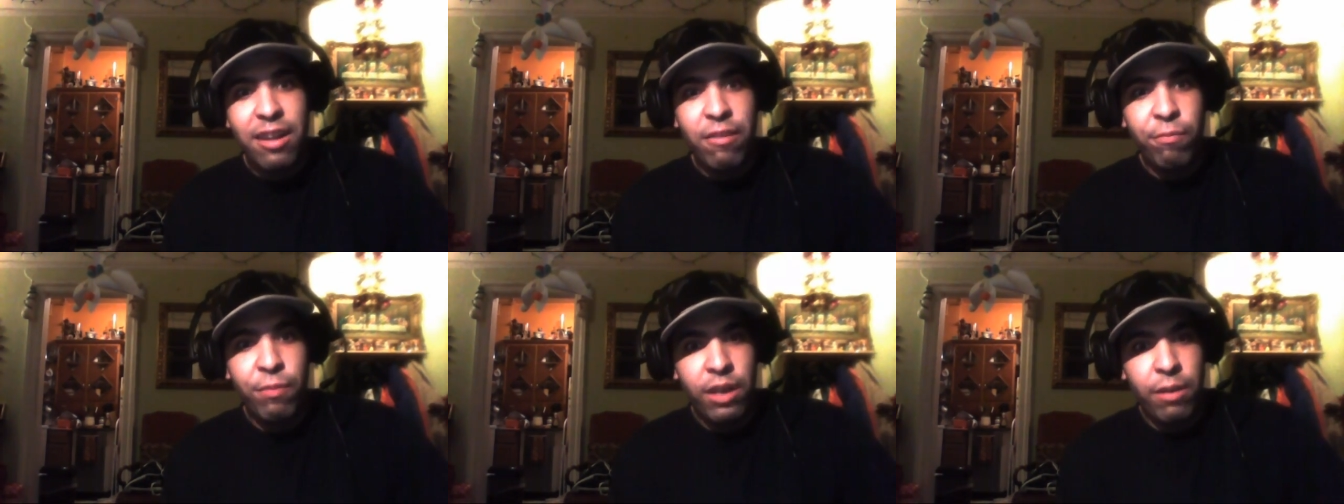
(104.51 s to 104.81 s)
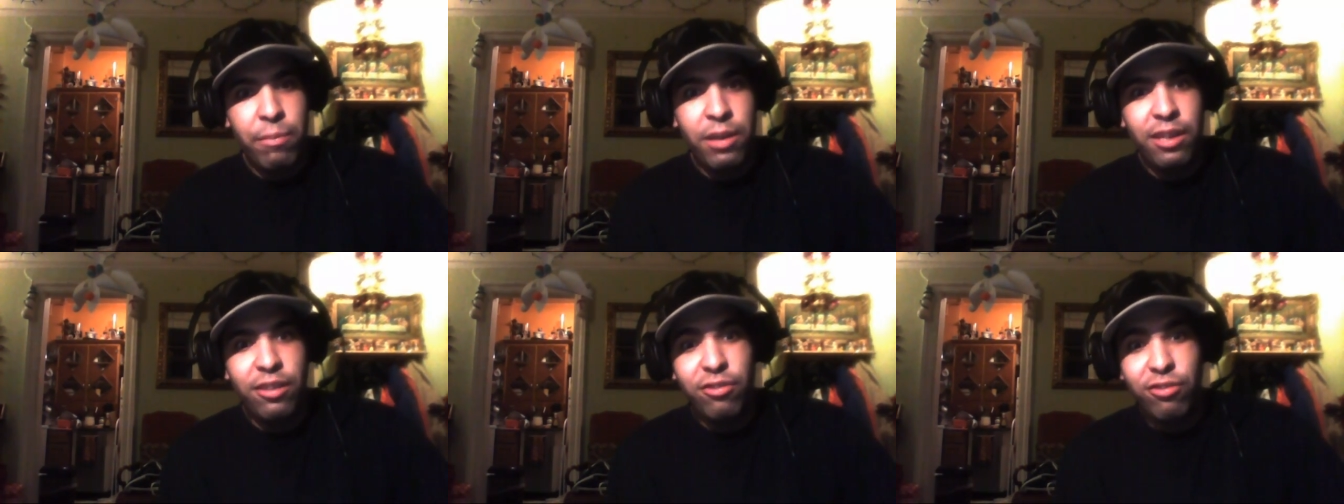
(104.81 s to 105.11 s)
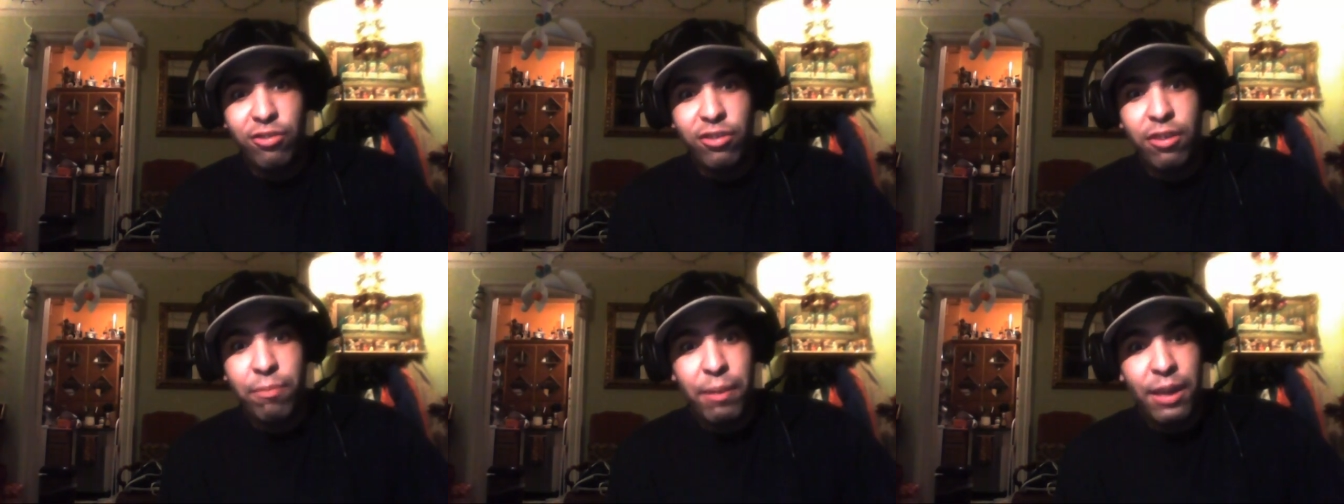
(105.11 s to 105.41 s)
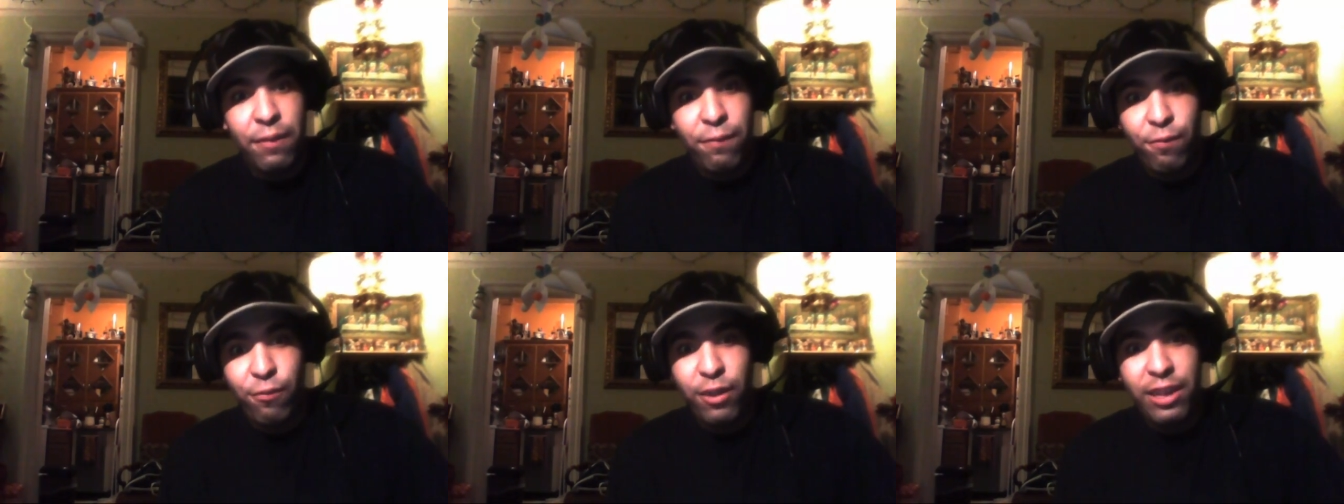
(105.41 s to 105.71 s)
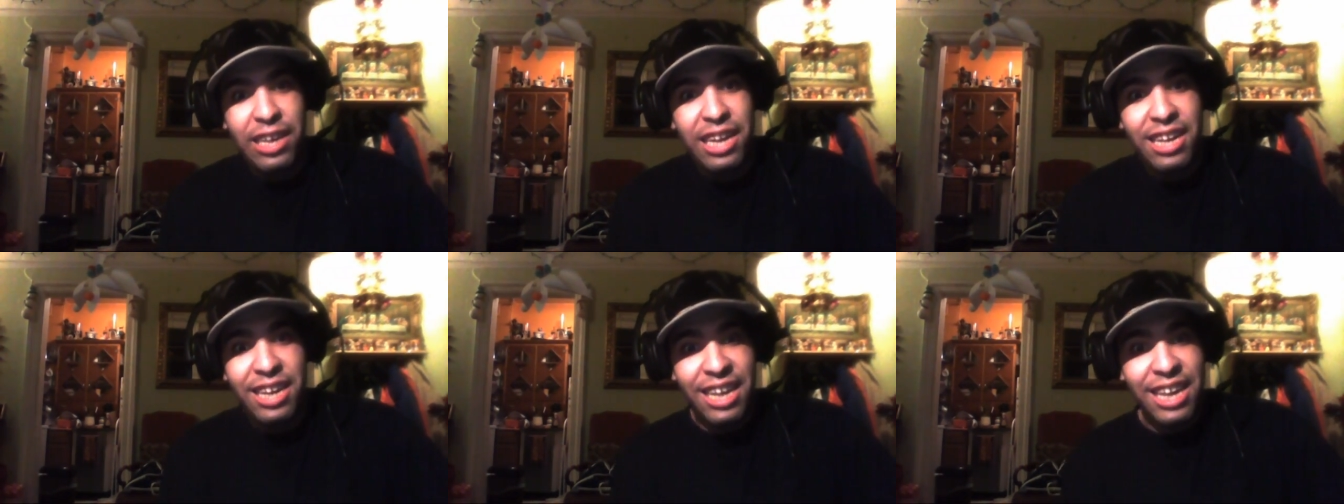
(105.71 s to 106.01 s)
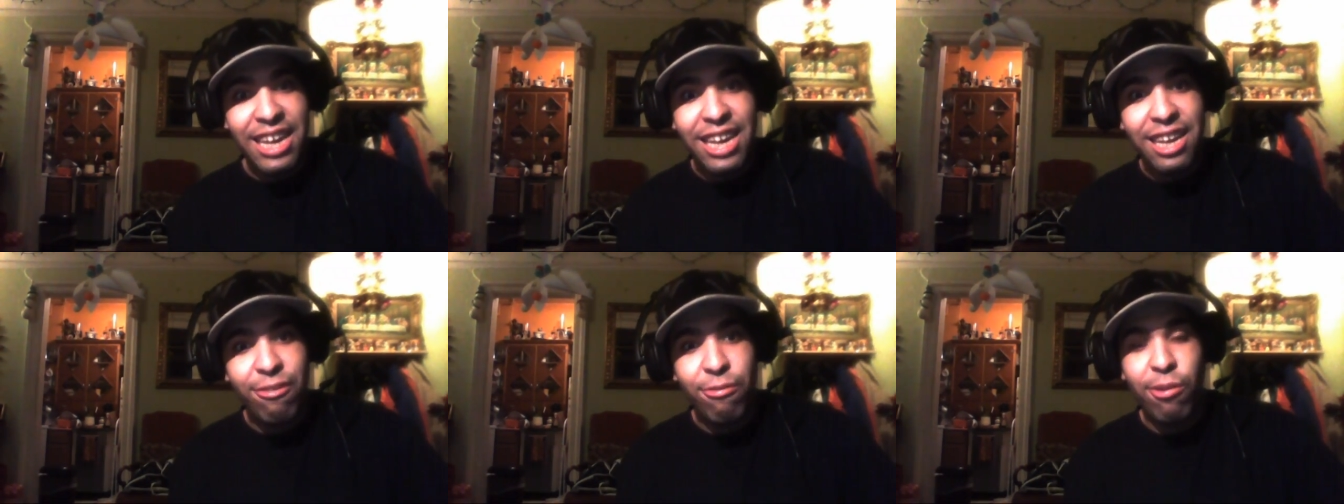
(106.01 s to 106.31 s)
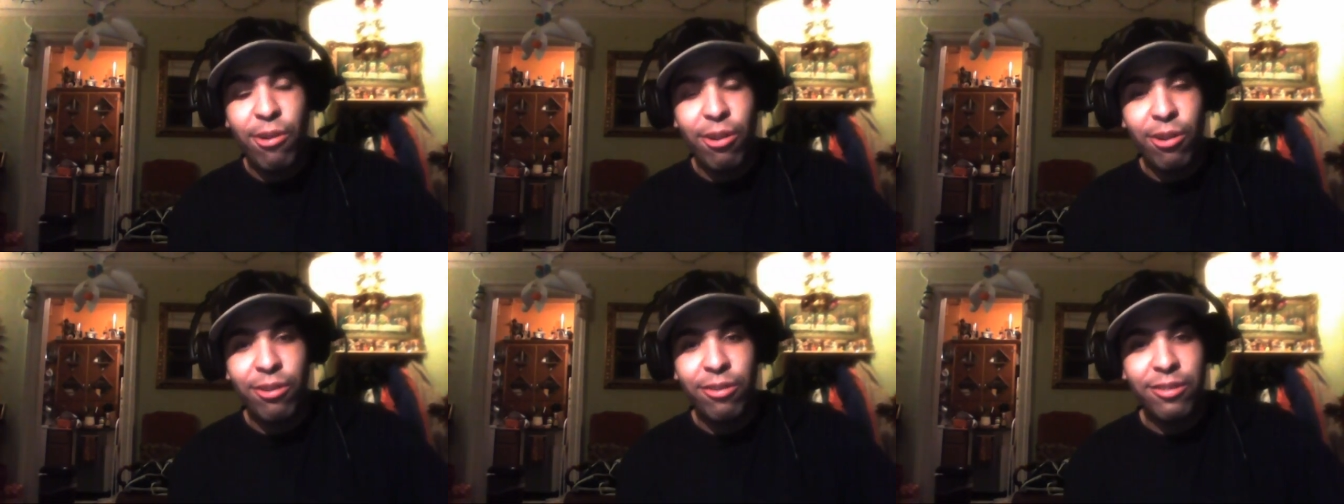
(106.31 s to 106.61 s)
and women should be freaking
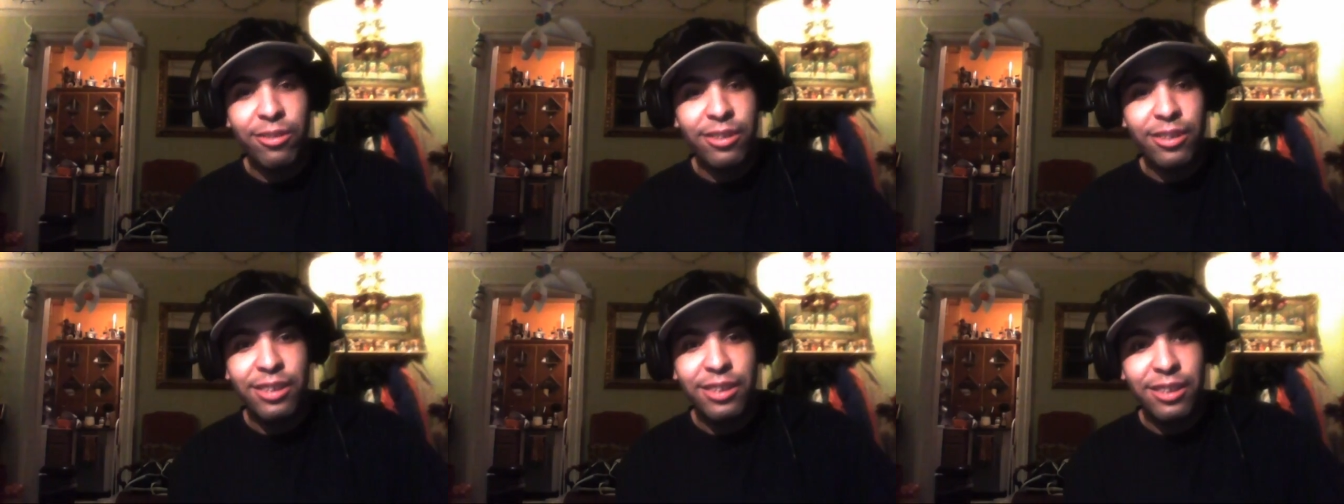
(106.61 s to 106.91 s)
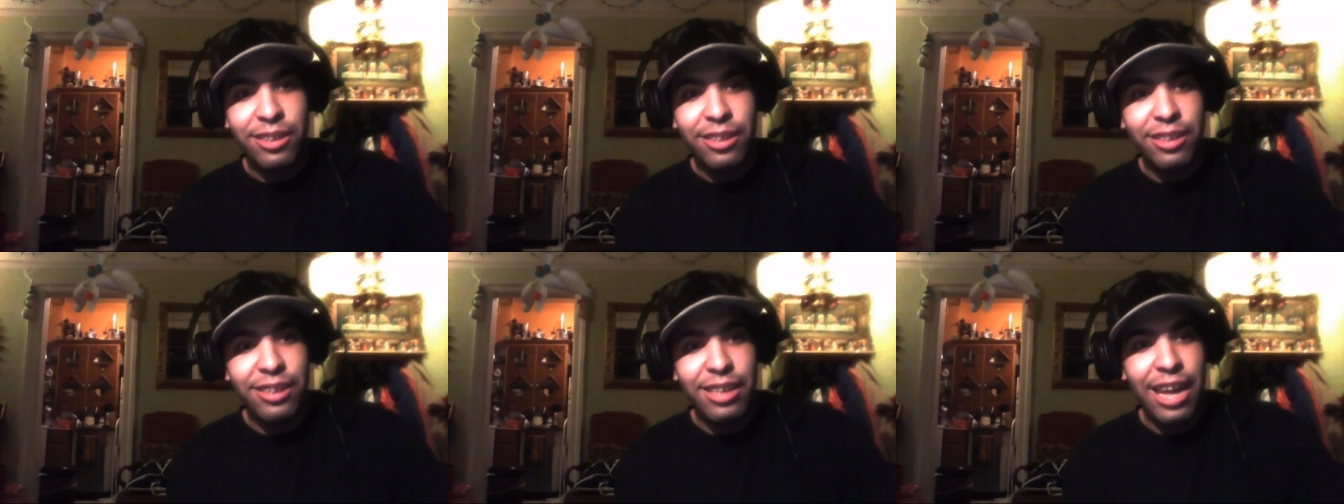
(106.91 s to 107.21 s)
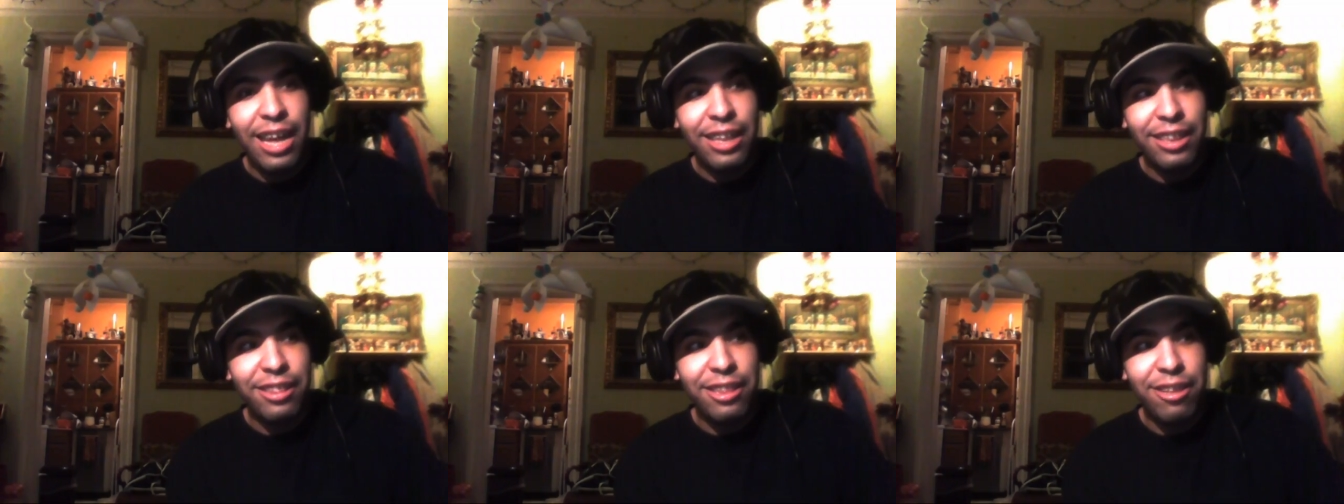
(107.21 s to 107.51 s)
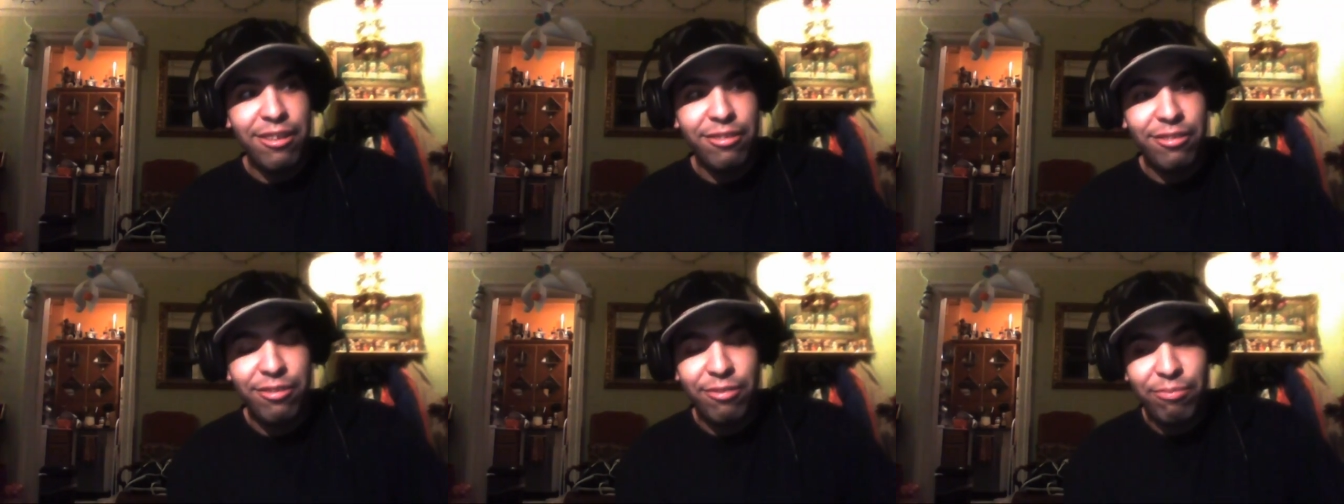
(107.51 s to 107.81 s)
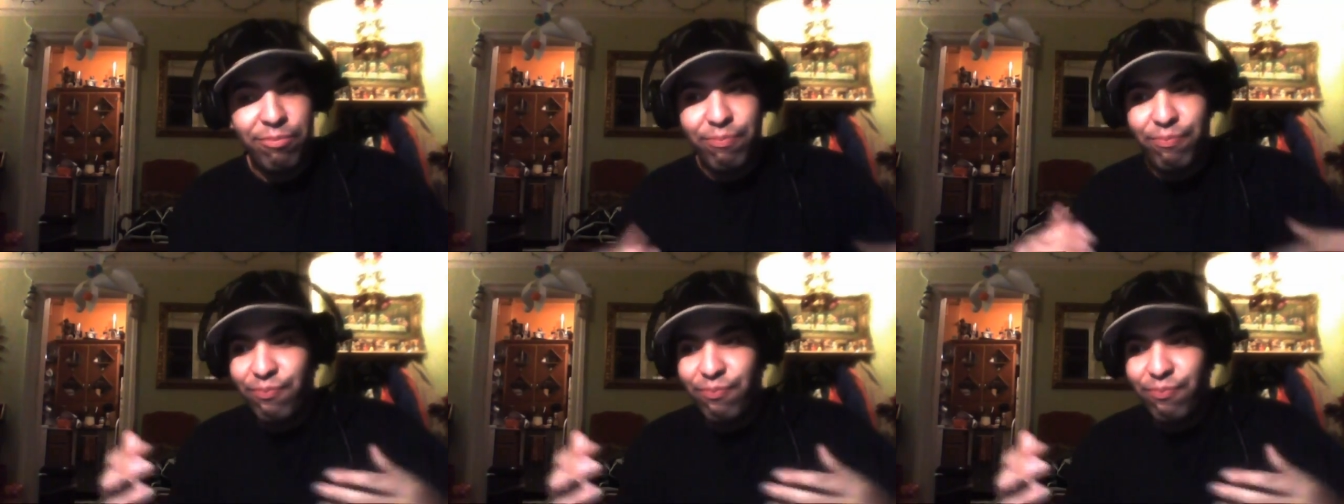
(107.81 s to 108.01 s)
equal. Not this